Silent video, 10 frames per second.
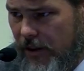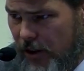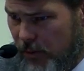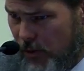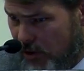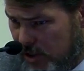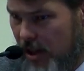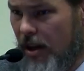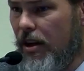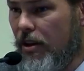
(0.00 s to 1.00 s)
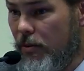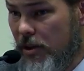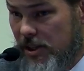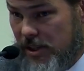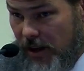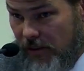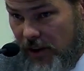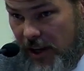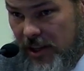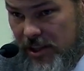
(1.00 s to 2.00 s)
In other words, we
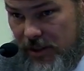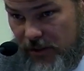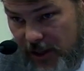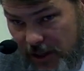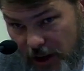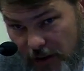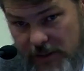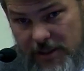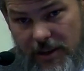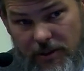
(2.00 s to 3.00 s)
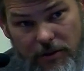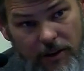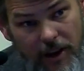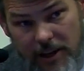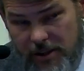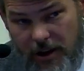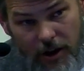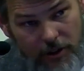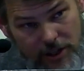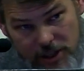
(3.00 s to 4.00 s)
discovered history and all of a sudden realized
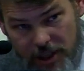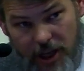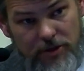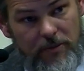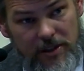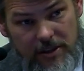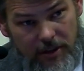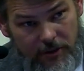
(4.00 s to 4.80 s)
all these judgments are